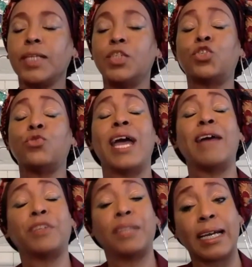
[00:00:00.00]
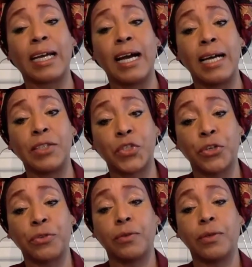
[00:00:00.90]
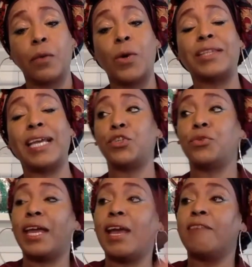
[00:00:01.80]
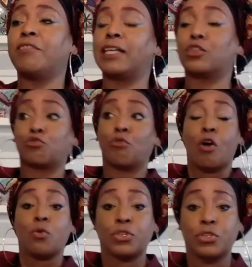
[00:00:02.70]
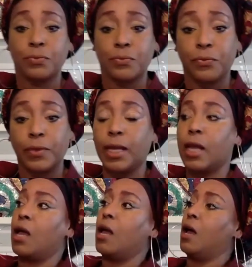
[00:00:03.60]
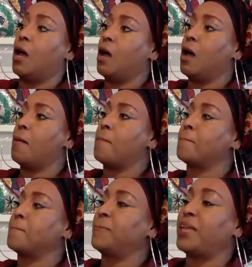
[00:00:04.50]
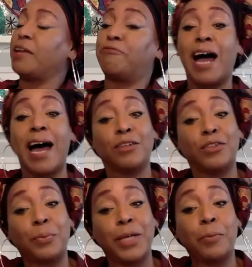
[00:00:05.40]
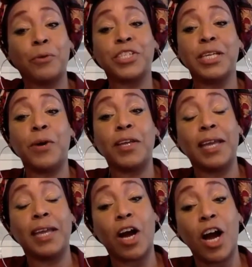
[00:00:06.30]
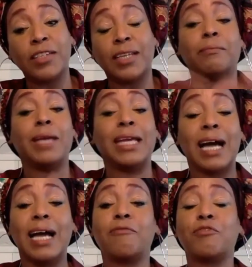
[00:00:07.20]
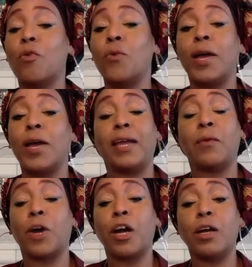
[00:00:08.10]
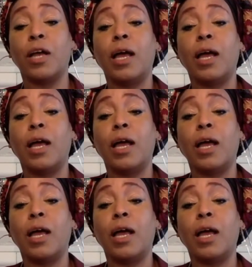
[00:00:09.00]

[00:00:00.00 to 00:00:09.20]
Soon after that concert, what they do, they have like drones. They follow the people, see where they are. They may not have known where they were.